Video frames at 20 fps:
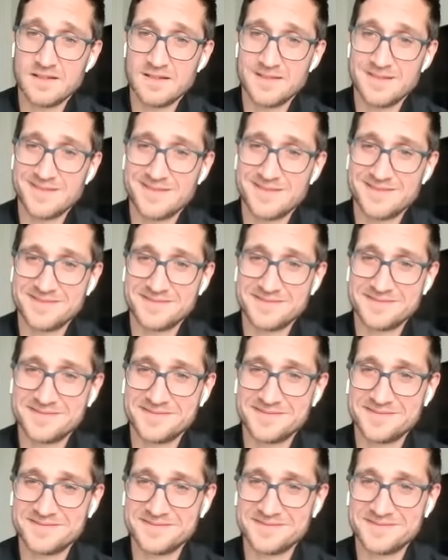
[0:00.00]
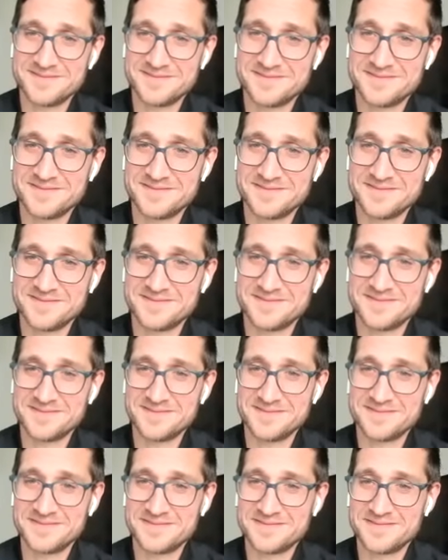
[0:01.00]

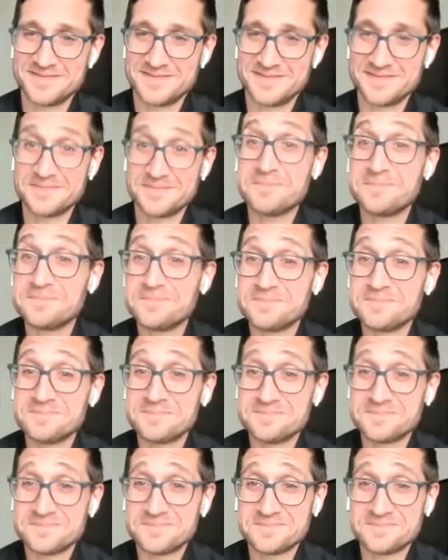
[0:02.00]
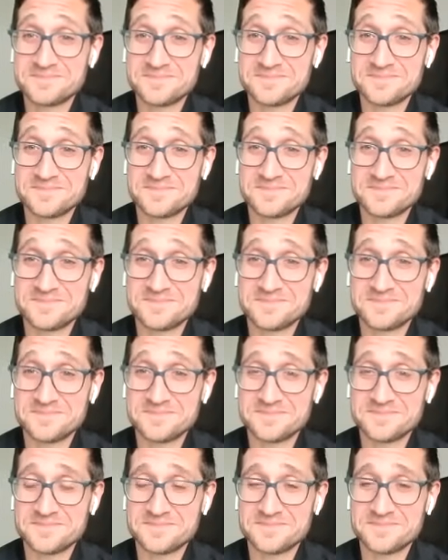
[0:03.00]

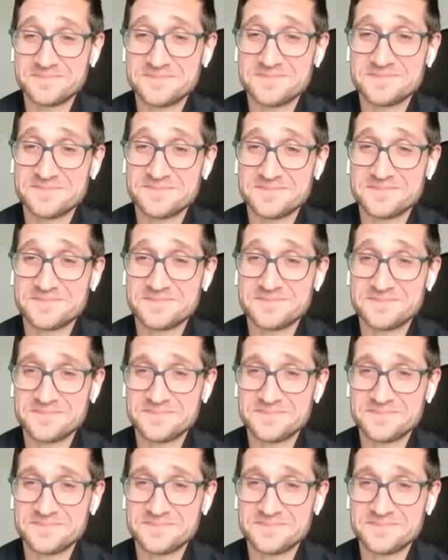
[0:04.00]
The person shown says nothing.